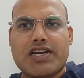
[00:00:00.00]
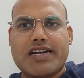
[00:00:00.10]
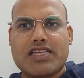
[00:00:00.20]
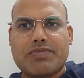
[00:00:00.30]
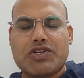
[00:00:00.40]
and
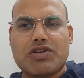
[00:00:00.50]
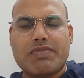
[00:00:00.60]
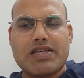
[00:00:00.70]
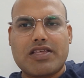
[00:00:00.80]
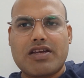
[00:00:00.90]
aspiration
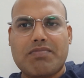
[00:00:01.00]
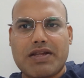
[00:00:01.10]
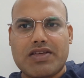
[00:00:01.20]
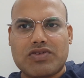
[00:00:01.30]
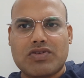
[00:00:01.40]
being there in
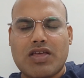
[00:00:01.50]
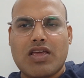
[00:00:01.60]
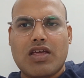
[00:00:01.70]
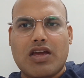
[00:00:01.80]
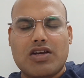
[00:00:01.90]
place,
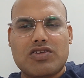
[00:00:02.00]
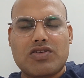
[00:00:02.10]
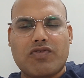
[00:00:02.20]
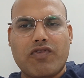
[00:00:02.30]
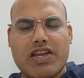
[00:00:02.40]

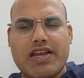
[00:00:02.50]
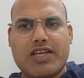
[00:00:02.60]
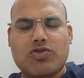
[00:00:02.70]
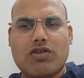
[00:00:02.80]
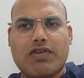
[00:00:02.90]
it's very
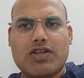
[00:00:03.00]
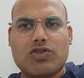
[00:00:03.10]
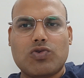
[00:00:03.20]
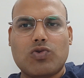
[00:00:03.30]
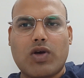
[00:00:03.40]
natural for us
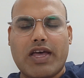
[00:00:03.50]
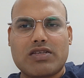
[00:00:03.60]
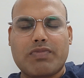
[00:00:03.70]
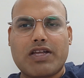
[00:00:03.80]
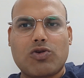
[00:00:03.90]
to
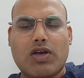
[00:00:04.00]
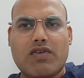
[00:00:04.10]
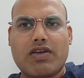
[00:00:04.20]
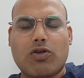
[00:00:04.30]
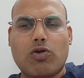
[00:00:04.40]
aspire to have
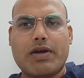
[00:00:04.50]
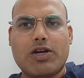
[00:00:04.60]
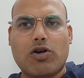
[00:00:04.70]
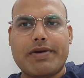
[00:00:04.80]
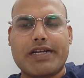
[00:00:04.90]
a globally
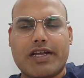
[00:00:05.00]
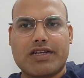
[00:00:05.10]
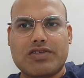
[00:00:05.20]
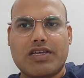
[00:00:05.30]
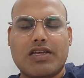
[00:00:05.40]
dominant
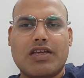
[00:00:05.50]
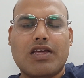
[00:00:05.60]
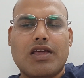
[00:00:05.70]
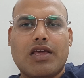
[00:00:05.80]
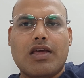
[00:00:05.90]
currency.
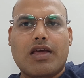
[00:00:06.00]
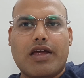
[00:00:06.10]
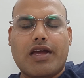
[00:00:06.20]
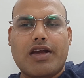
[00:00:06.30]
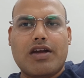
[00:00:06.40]

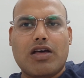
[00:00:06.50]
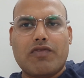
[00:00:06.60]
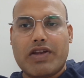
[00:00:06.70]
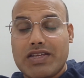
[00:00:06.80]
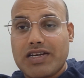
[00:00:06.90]
And
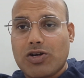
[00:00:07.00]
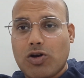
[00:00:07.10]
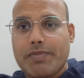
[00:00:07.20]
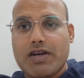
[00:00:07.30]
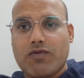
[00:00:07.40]
when I say
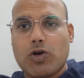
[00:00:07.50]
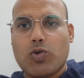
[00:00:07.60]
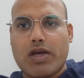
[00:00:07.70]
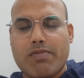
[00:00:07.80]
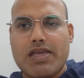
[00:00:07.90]
dominant, what
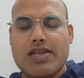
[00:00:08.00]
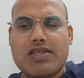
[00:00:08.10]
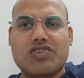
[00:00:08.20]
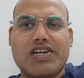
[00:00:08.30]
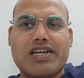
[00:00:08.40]
do I mean
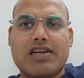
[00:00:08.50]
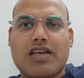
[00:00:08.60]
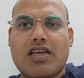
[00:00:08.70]
is that